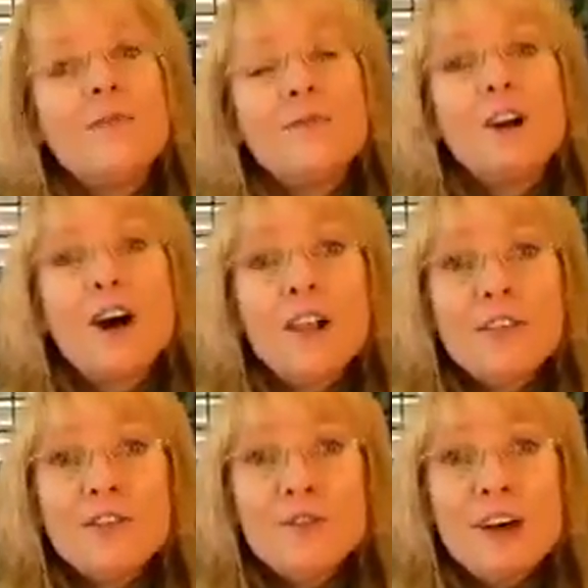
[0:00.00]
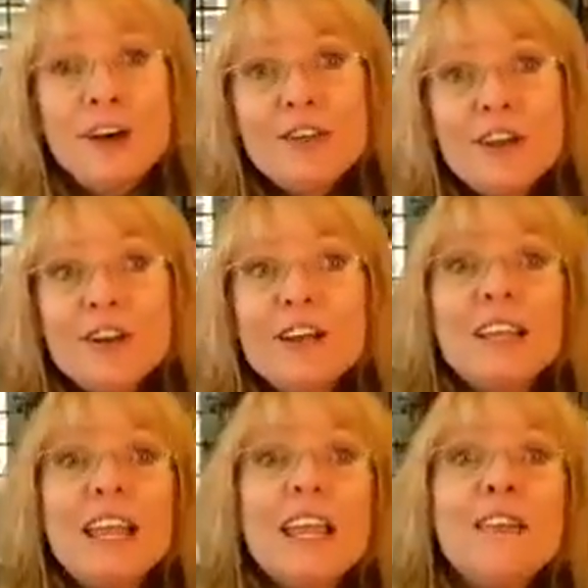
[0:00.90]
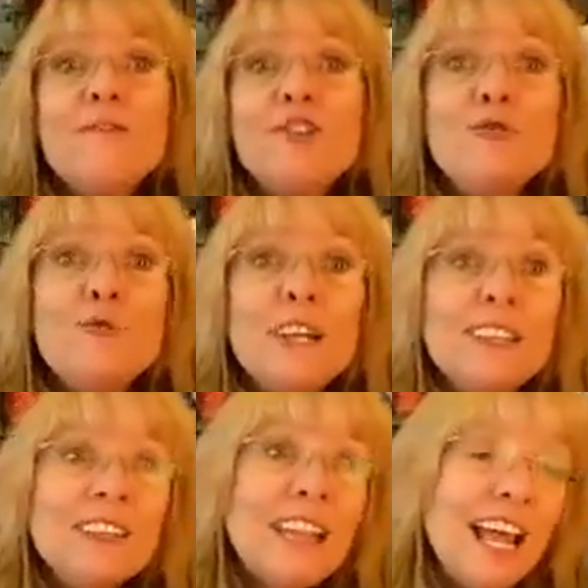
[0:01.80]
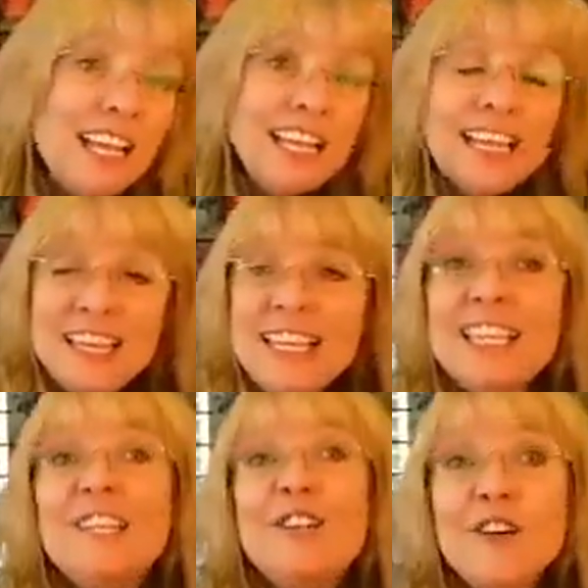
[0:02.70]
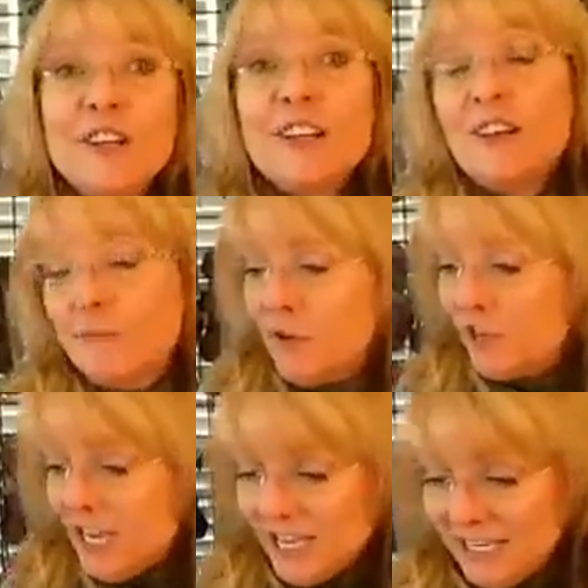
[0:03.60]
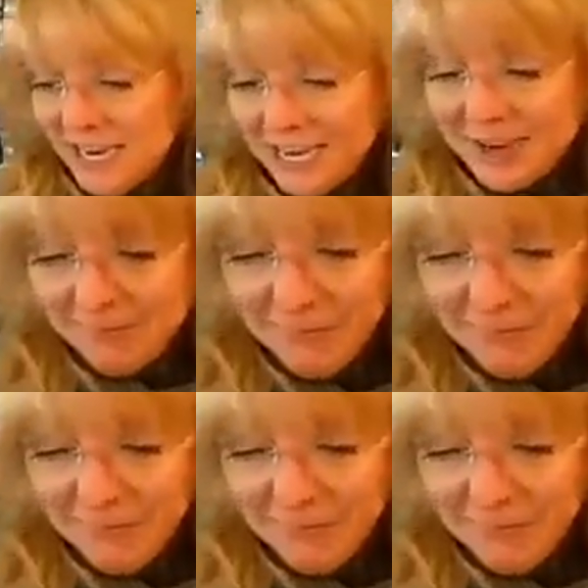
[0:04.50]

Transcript: for all of you out there, if you like the look of Mosaic Knitting,